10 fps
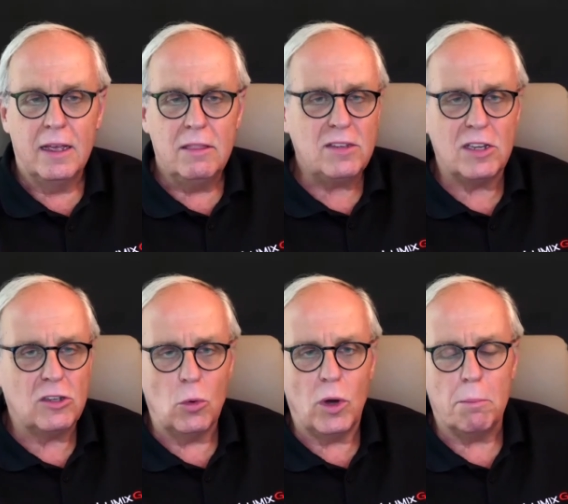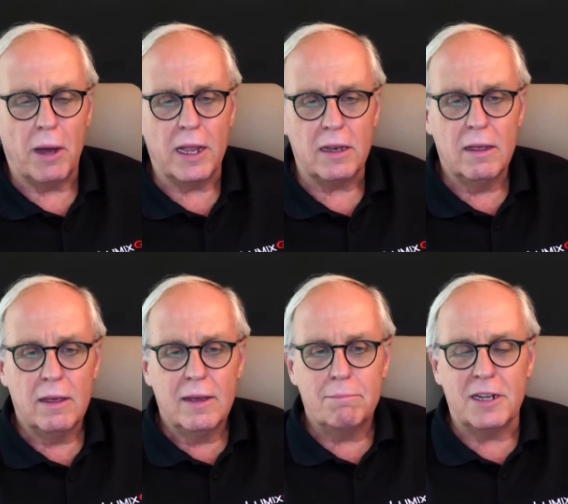This would do it, but
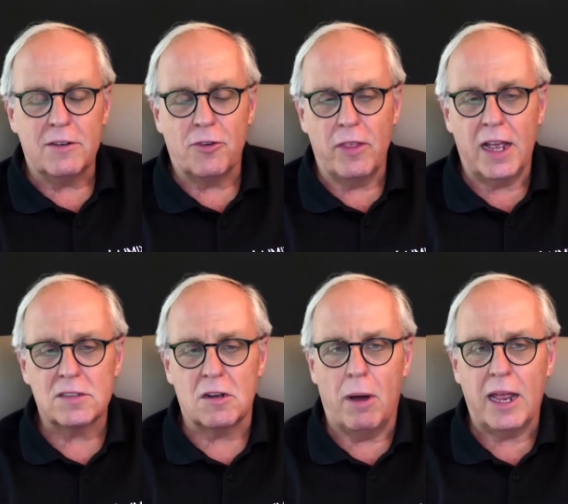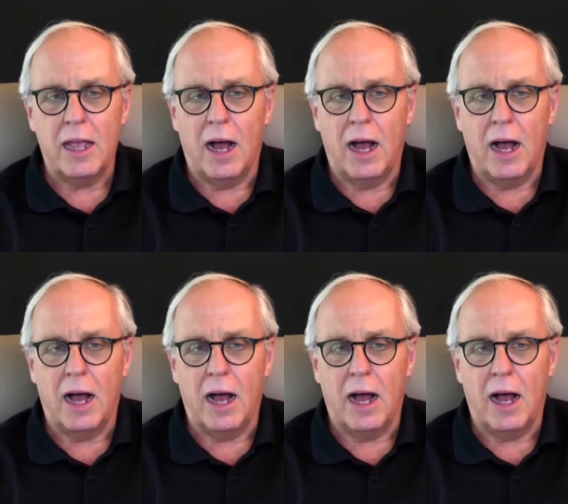for the extra money,